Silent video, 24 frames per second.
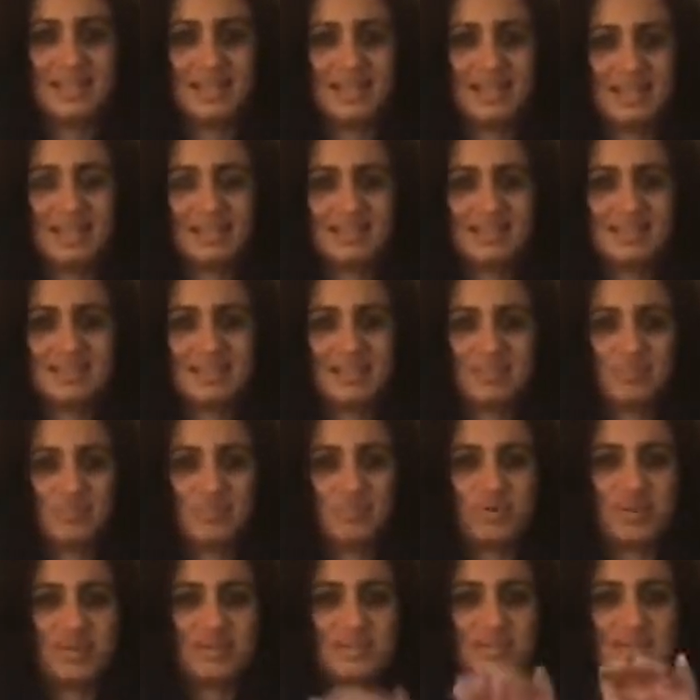
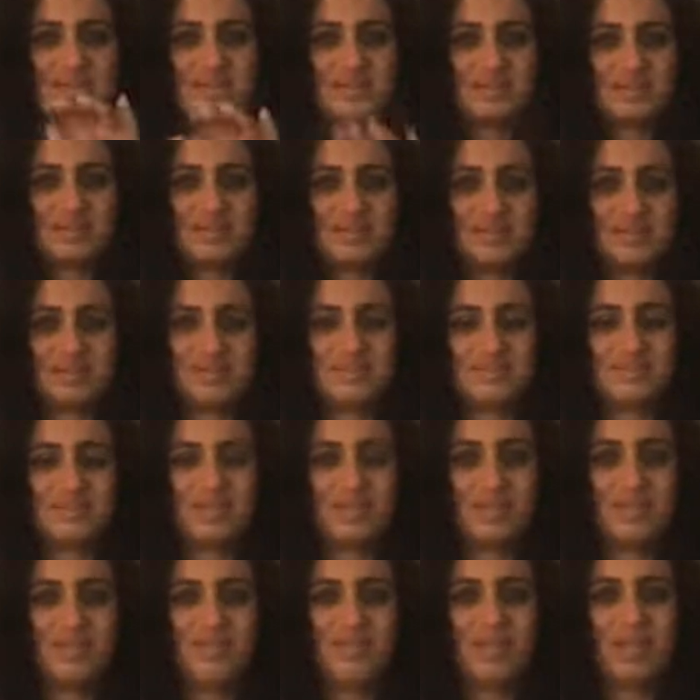separate so
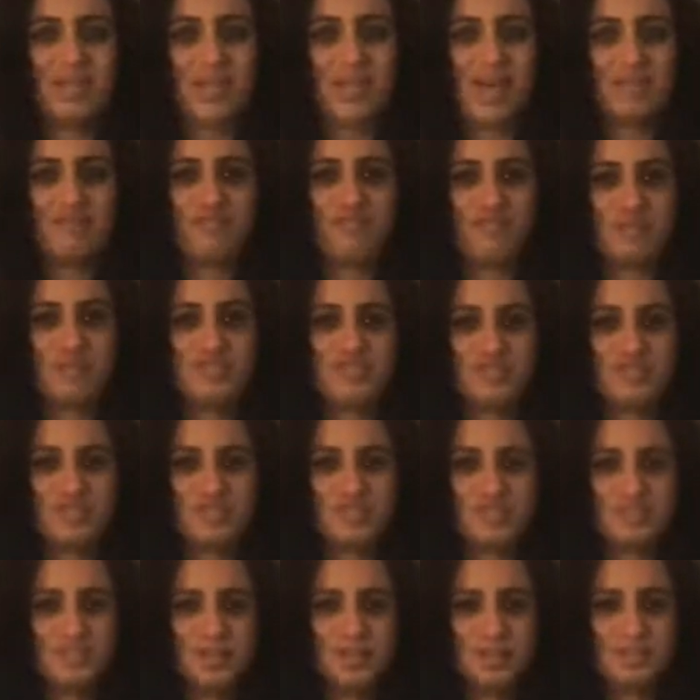you can have
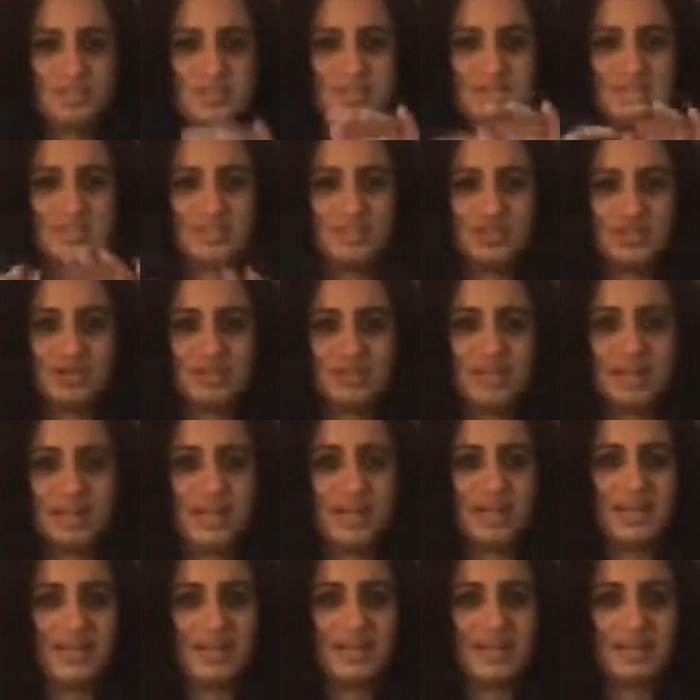transitions built into your day.